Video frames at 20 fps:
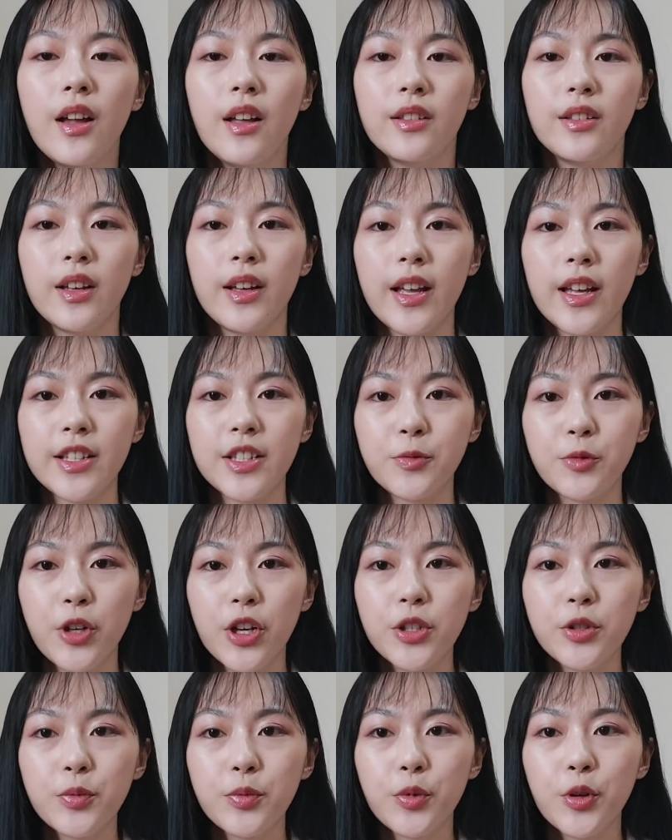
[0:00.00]
The
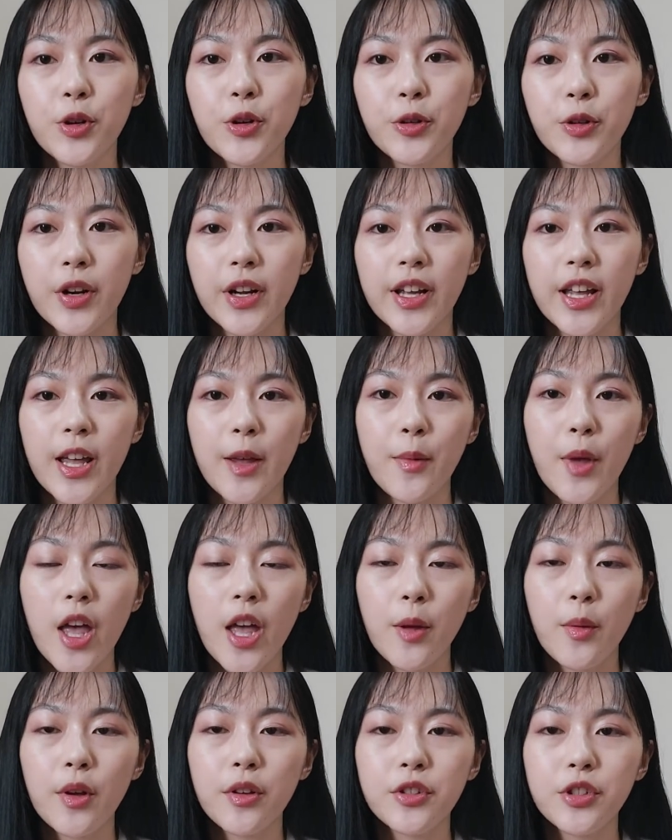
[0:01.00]
exchange program
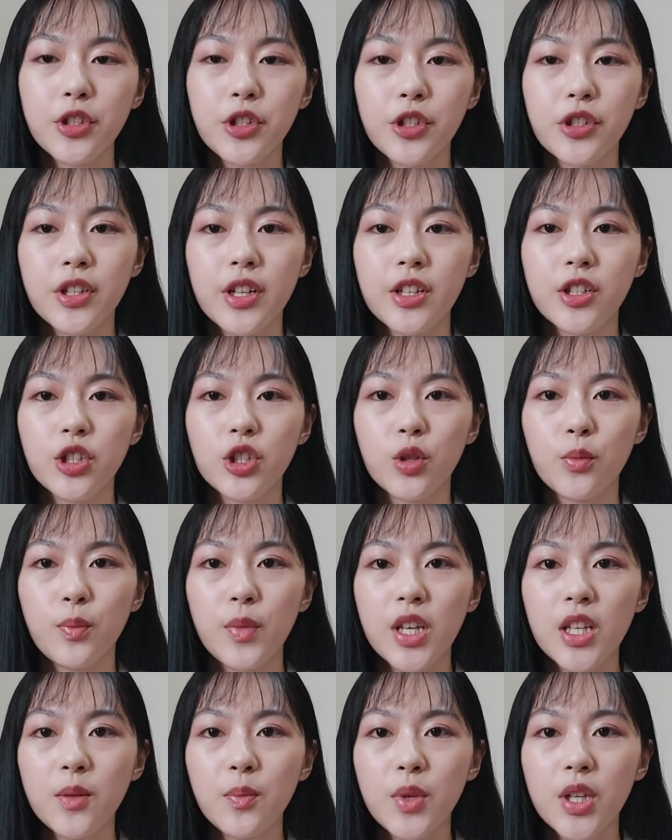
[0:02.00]
enables students to
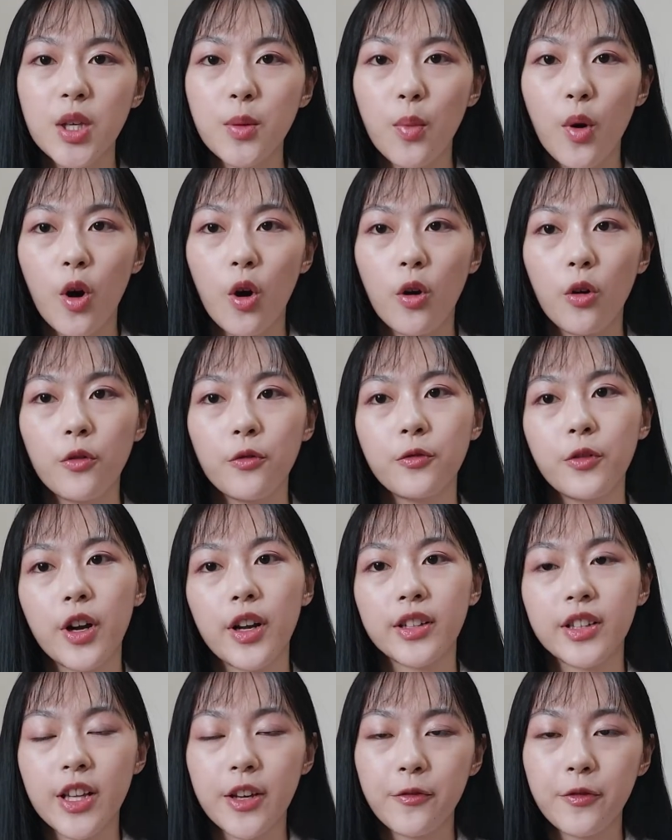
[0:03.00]
meet people
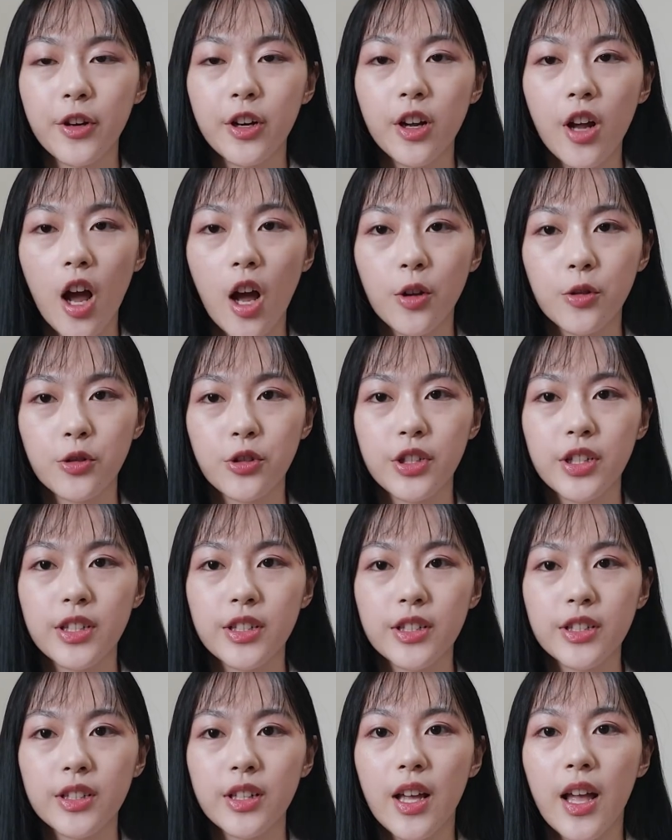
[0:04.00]
from different
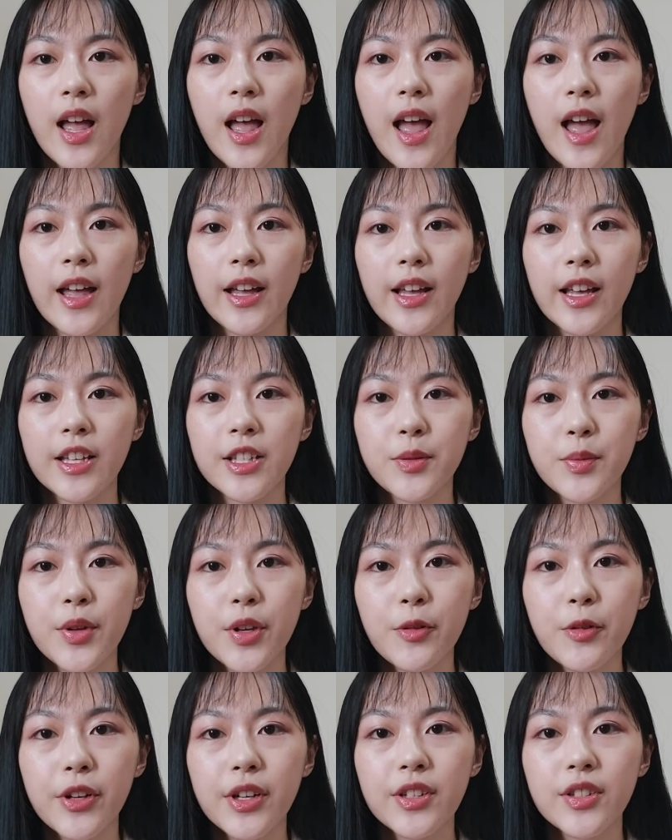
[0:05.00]
countries and
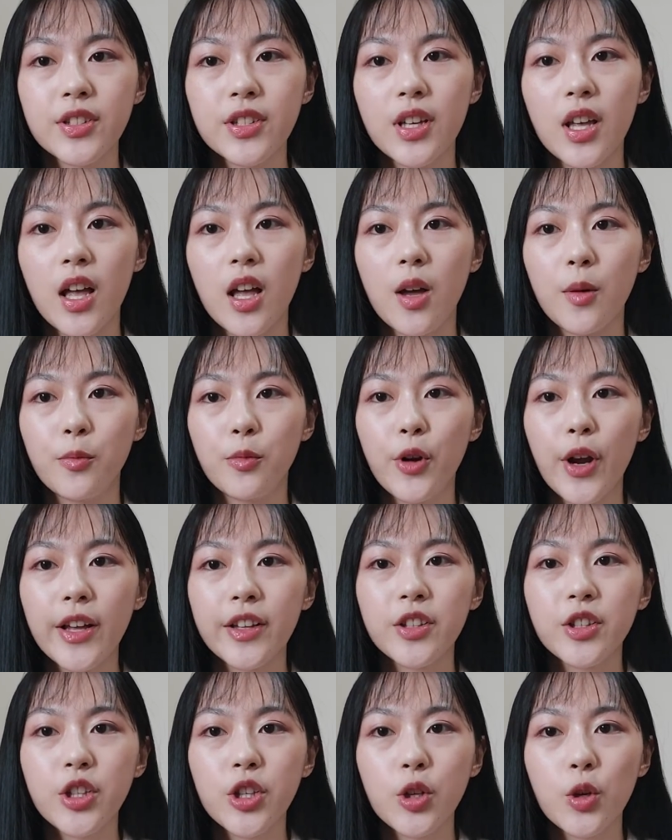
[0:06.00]
experience a brand
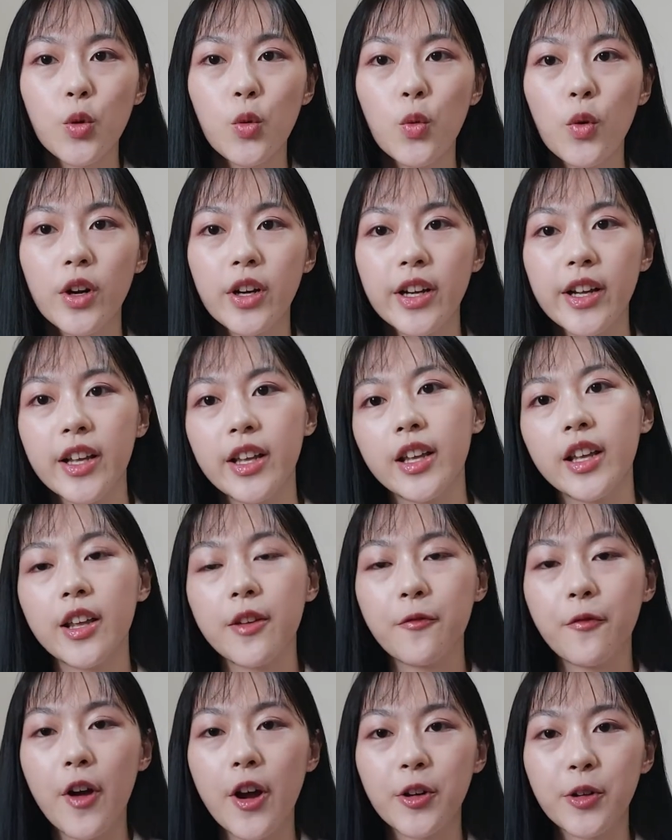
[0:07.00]
new working
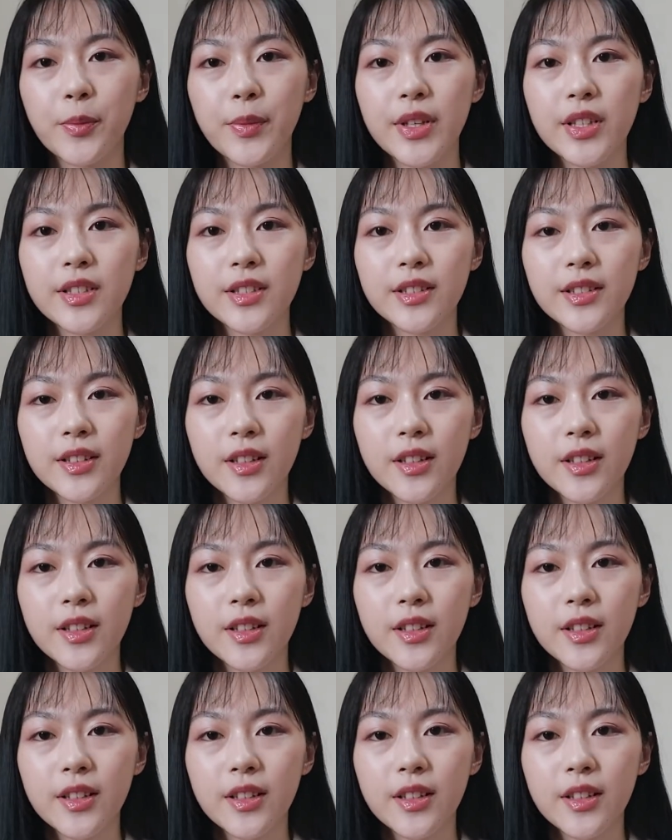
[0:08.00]
environment,